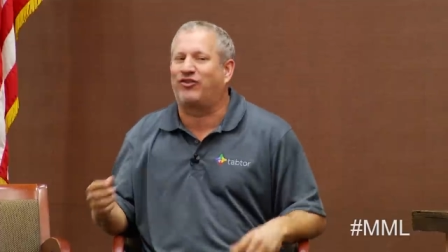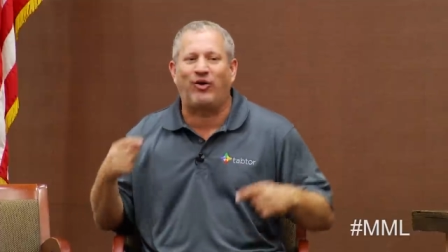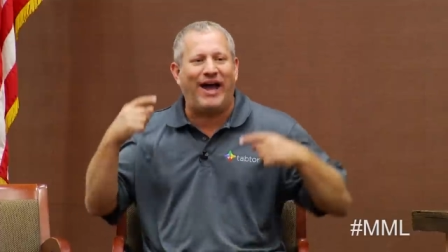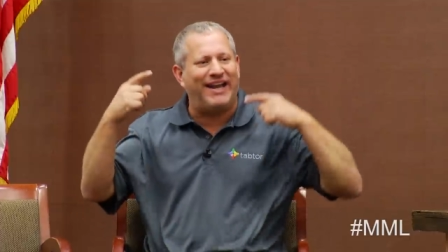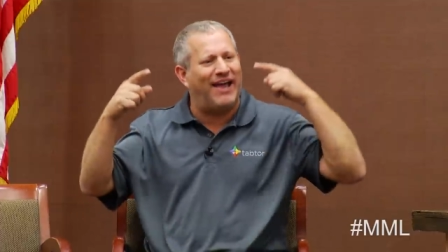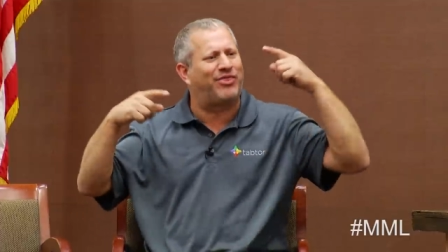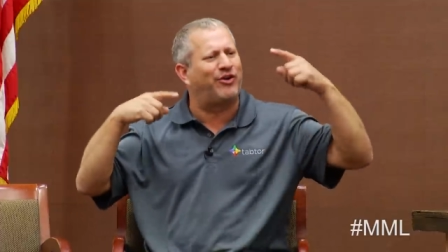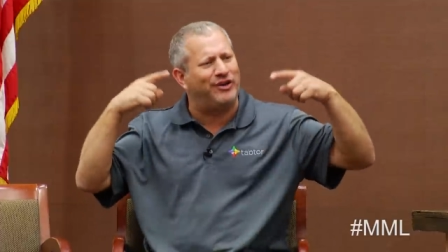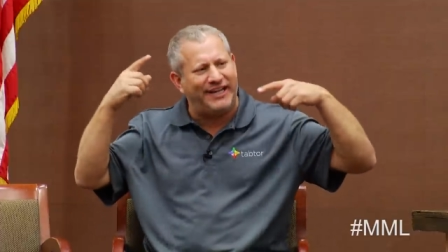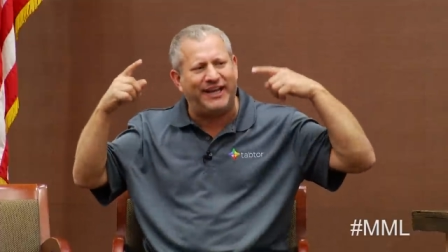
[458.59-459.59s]
So I had to add
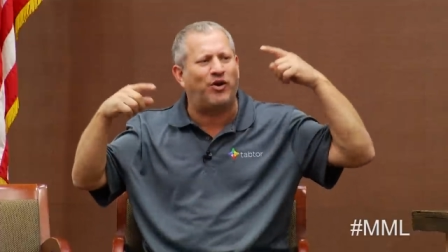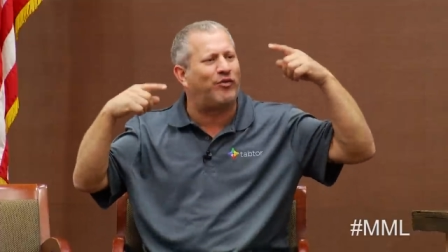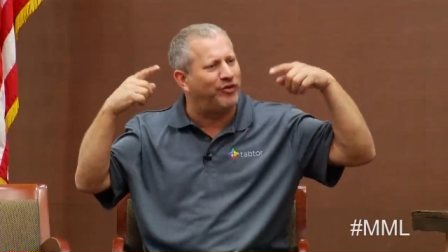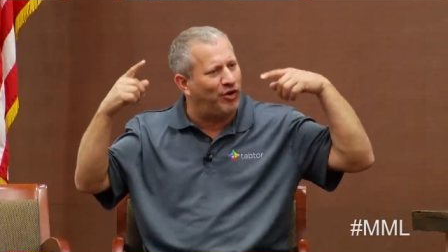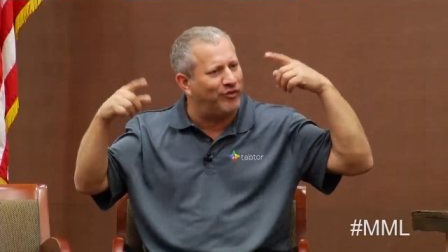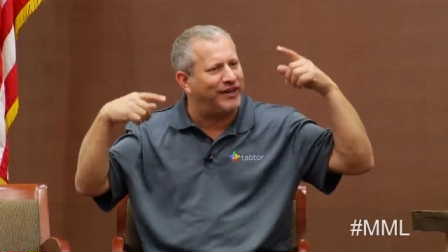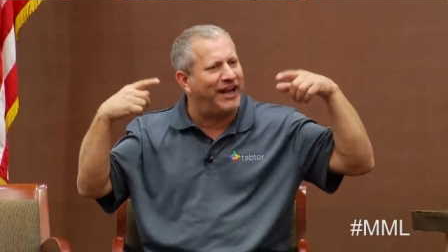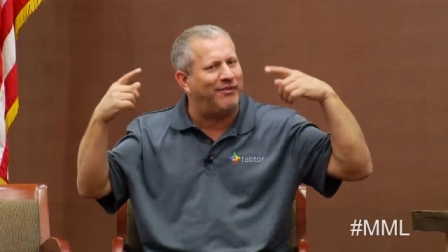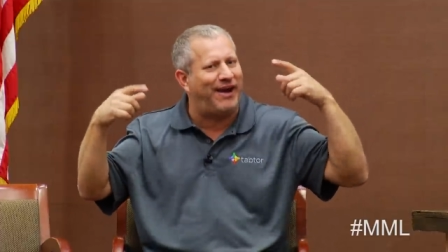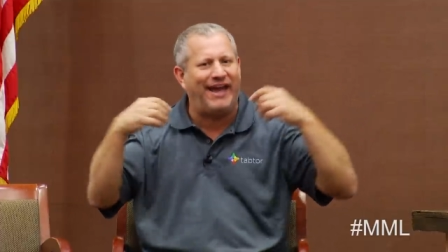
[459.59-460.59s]
38 over and over again
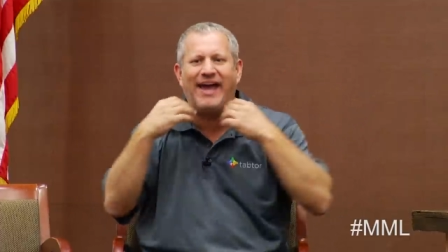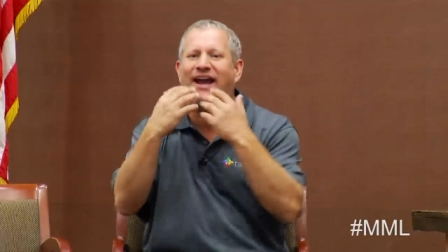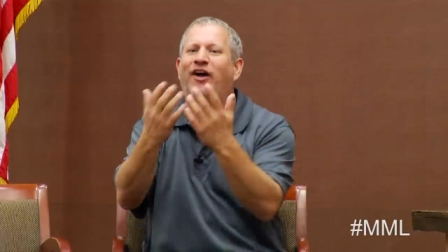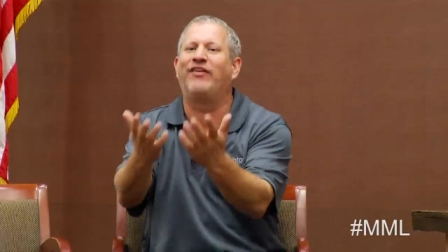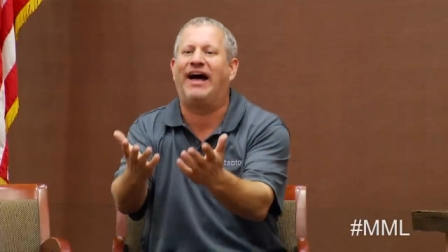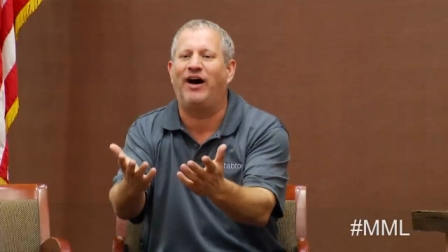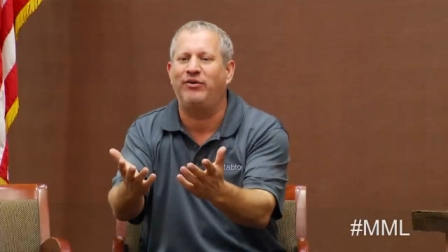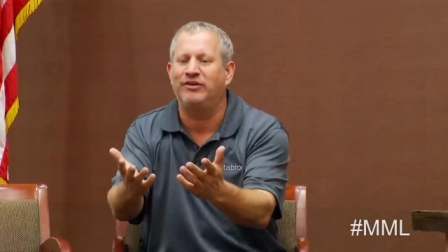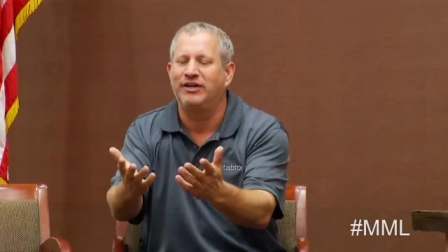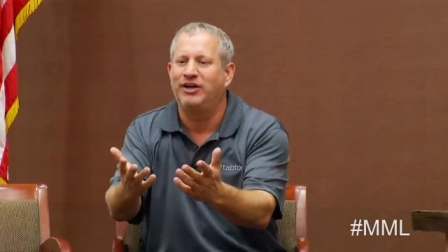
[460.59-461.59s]
in my head out loud,
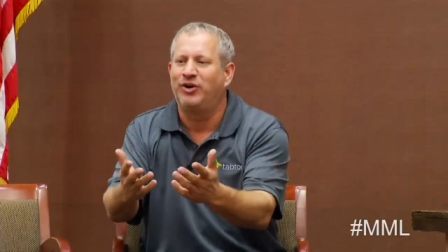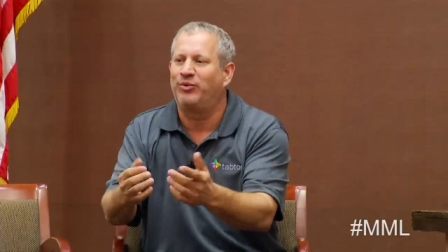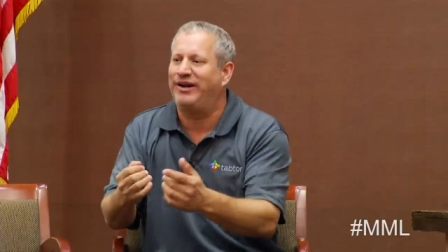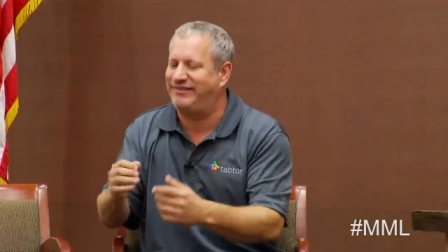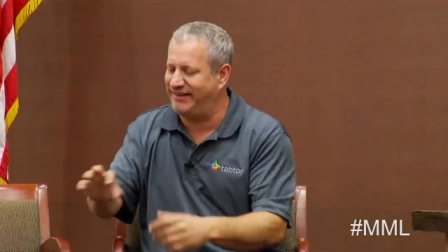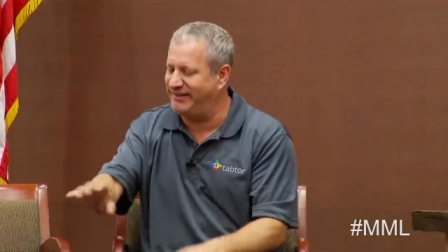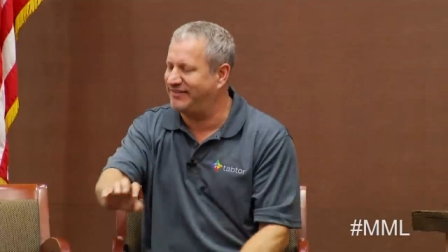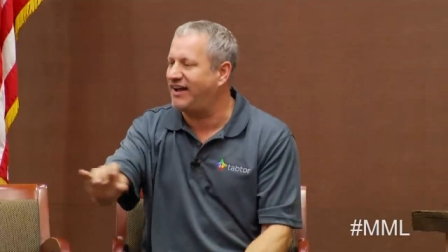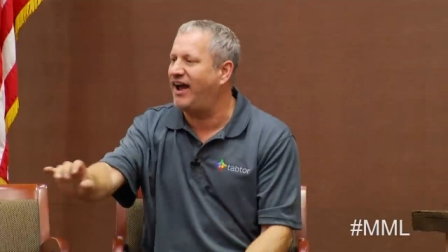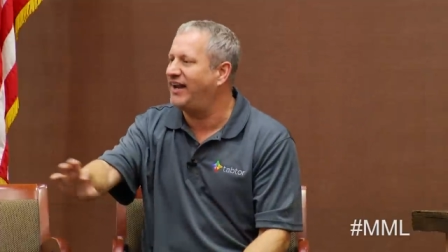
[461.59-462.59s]
racing this
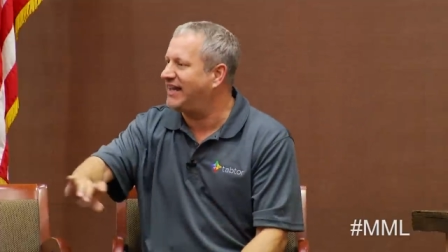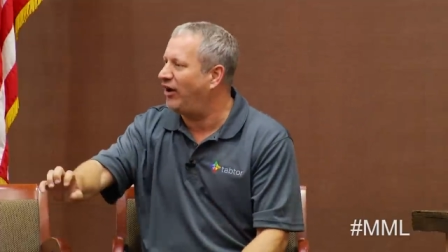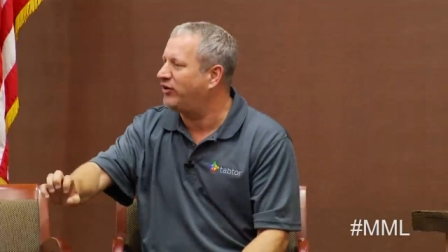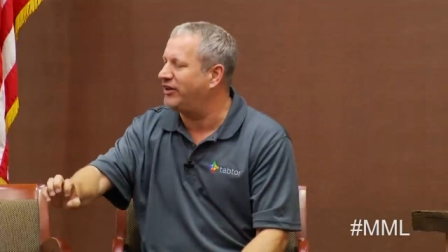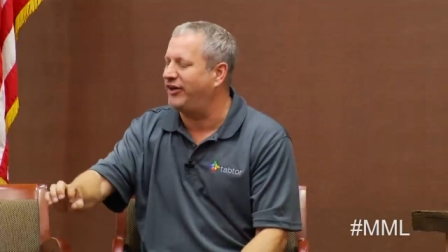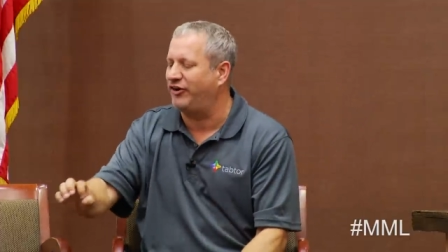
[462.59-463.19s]
guy in a calculator.